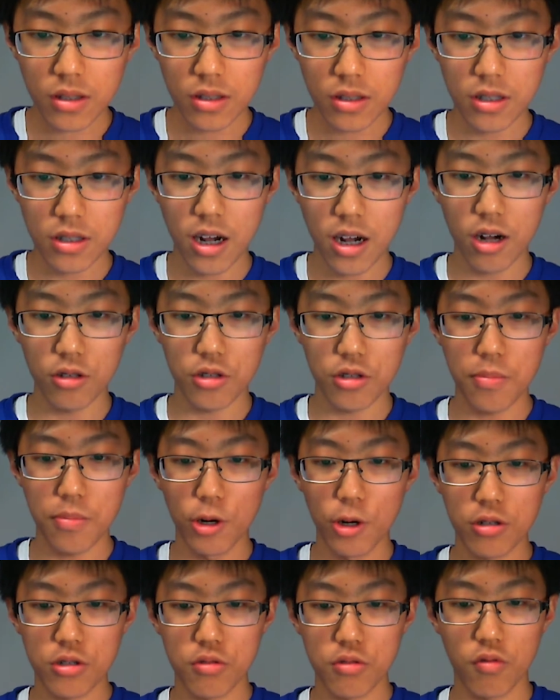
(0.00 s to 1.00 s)
Now, the
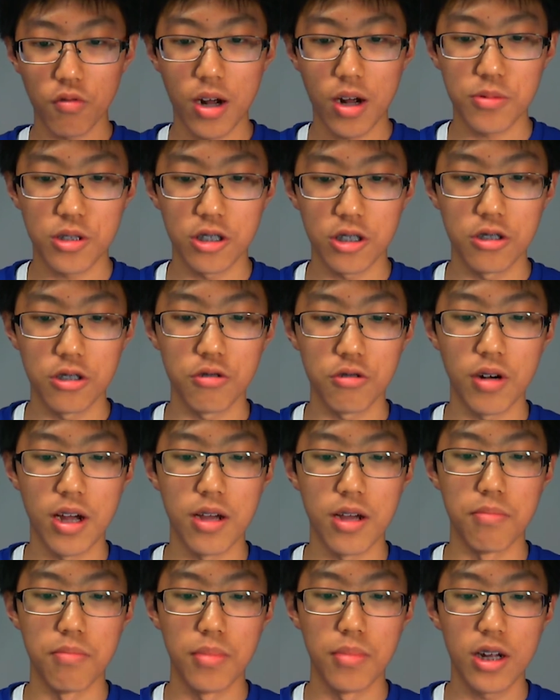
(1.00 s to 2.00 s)
opponent swaps into
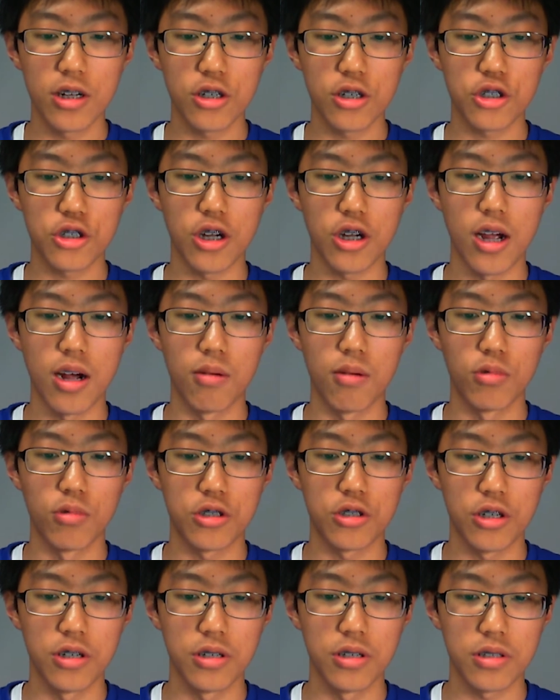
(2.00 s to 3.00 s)
a Medicham,
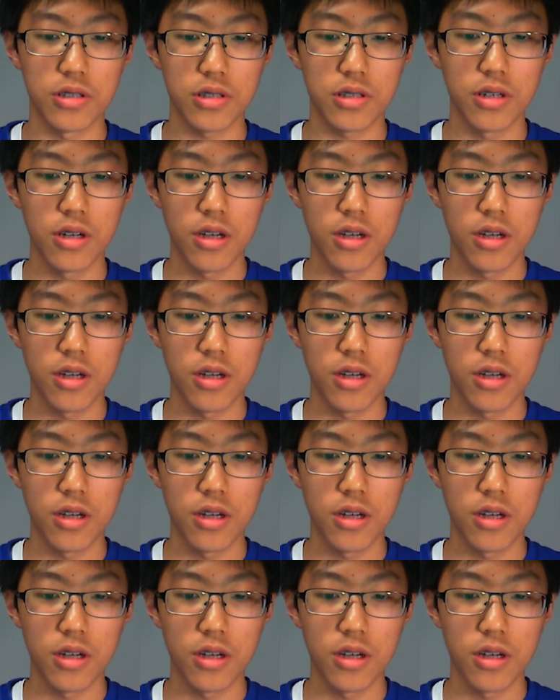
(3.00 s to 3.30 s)
which is